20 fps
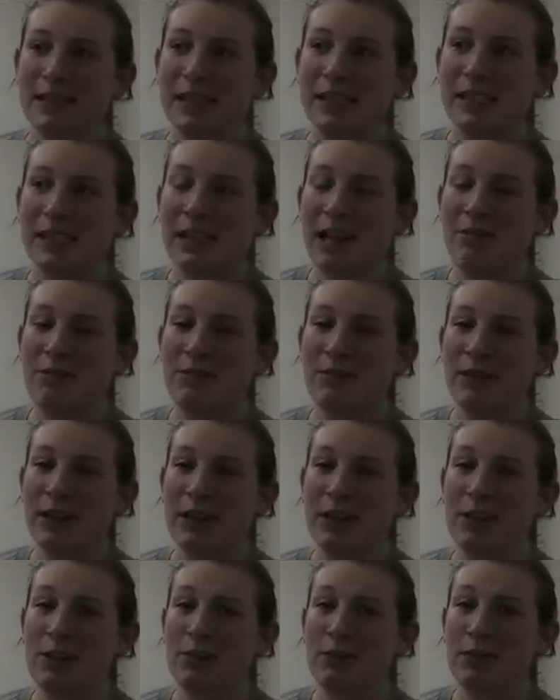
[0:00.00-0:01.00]
I just have to
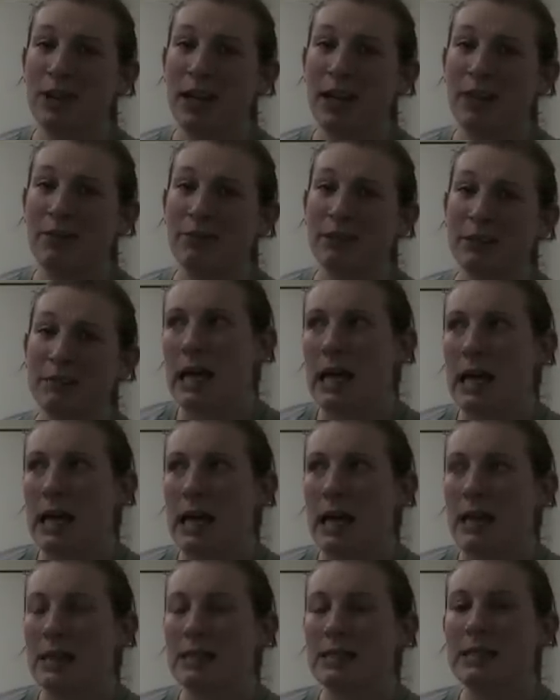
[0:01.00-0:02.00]
find a new fave.
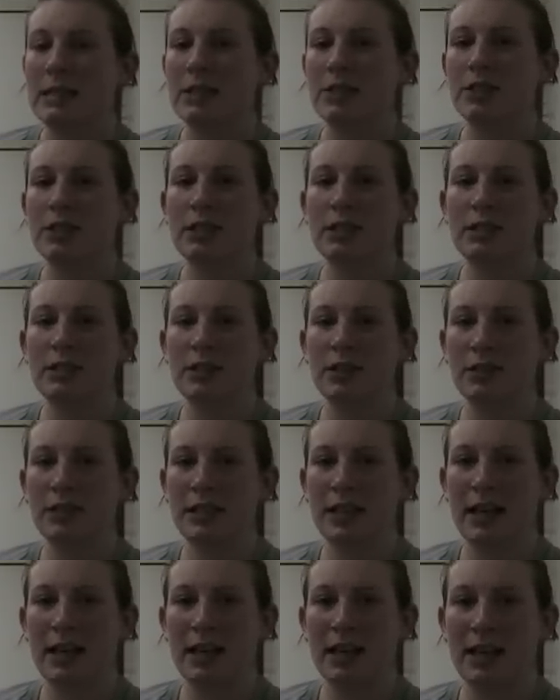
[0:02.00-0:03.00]
I didn't actually start
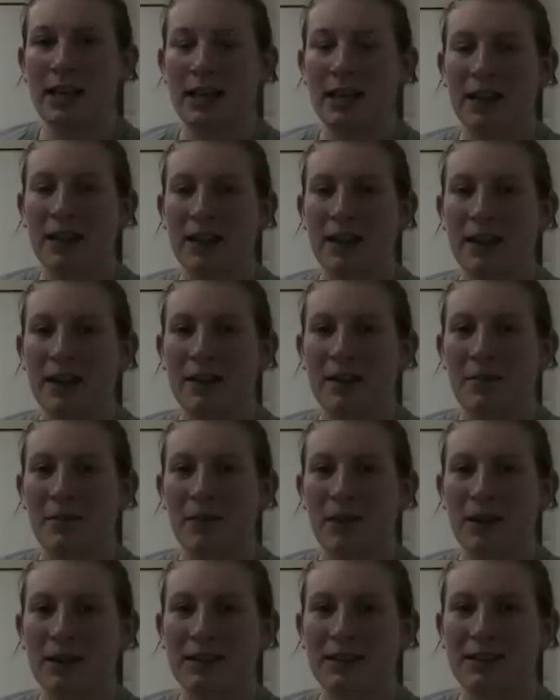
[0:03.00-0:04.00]
taking
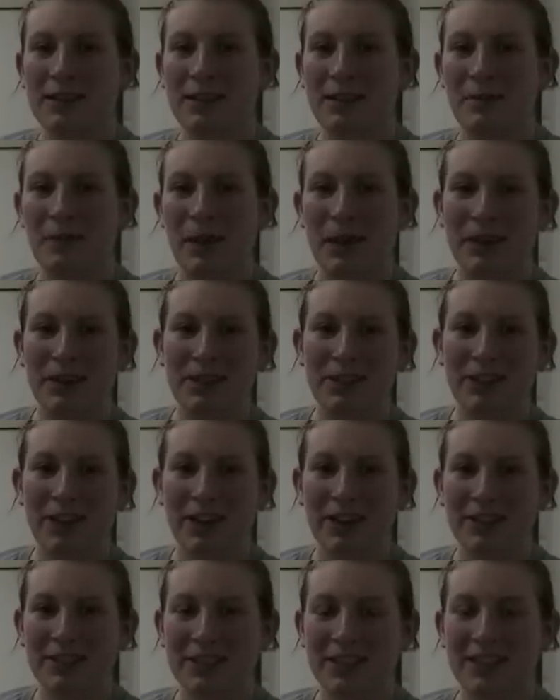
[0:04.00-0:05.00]
pregnancy belly
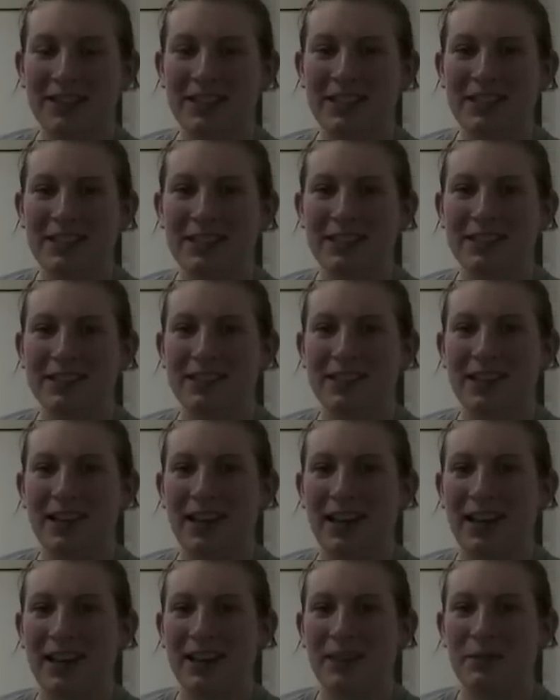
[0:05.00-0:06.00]
shots until
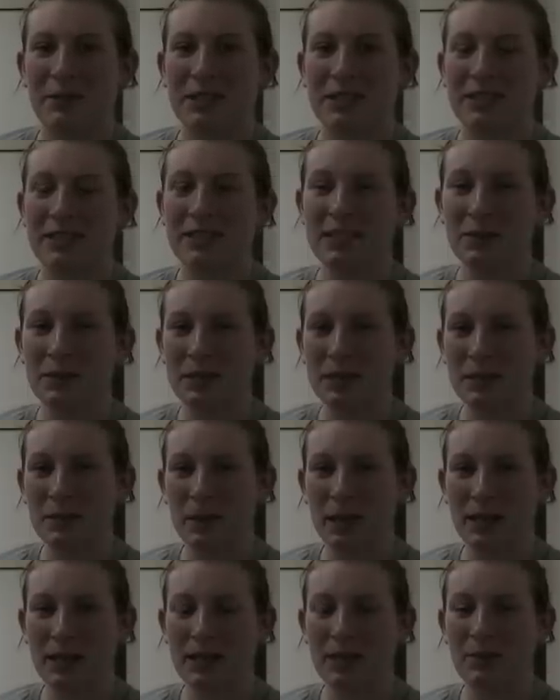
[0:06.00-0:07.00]
I was 6 weeks
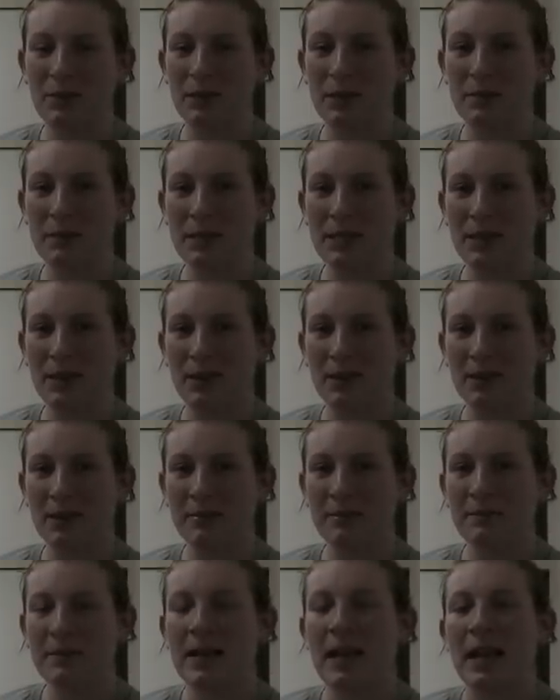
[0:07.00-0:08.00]
pregnant with my
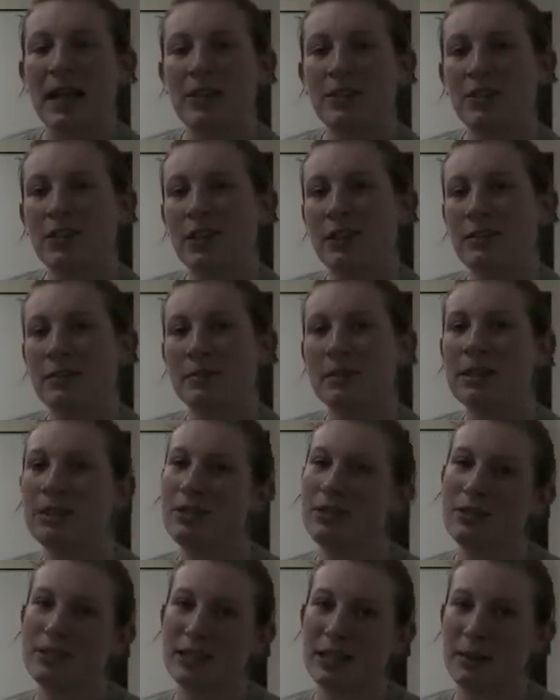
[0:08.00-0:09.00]
daughter. And so I'm going to
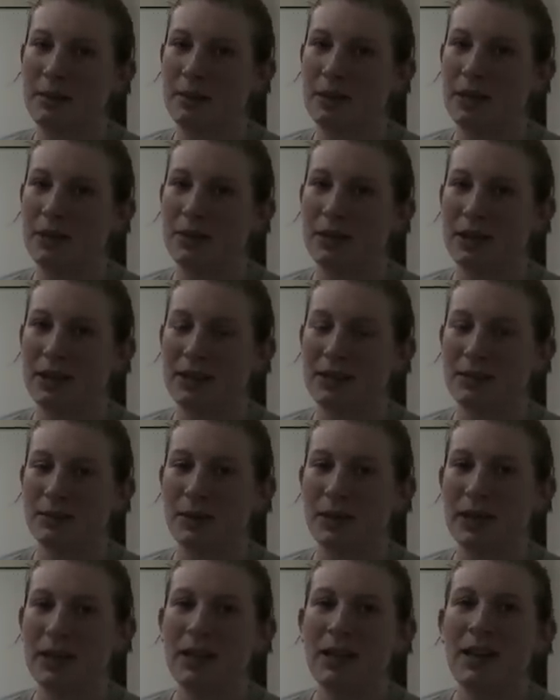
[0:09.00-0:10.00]
do the same thing with this
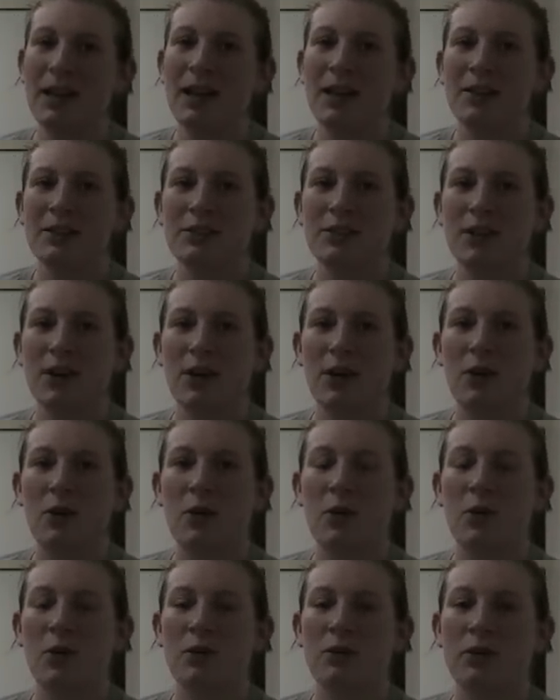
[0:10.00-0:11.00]
one.
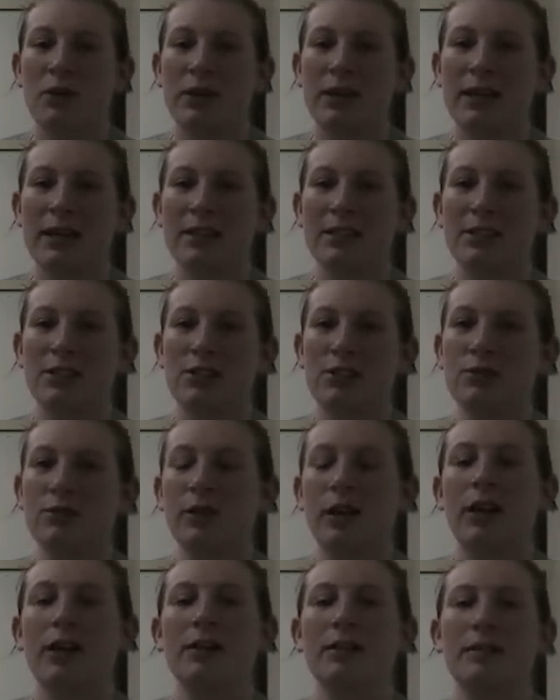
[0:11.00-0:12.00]
So for the next 2
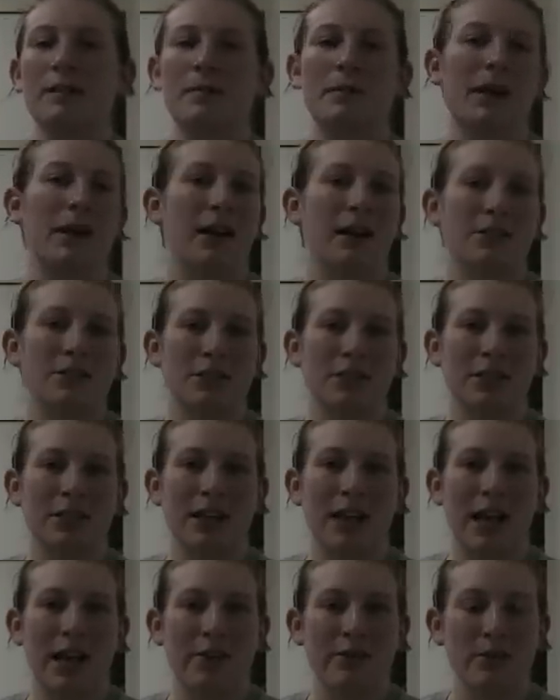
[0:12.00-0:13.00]
vlogs, I'm not actually going
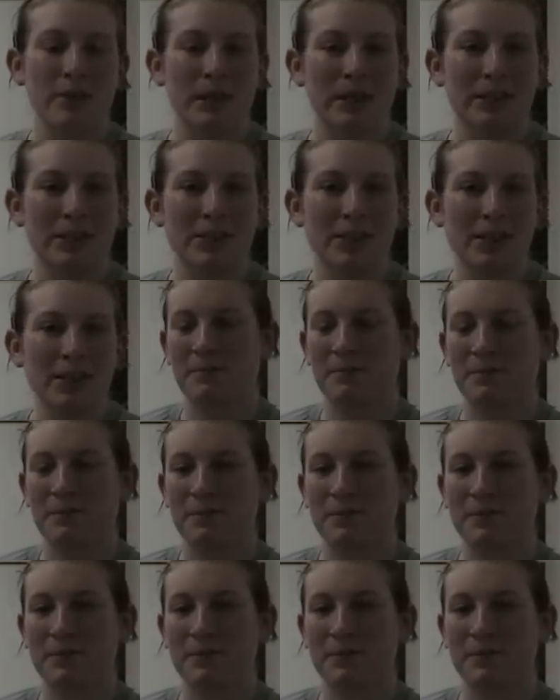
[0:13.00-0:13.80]
to have a belly shot.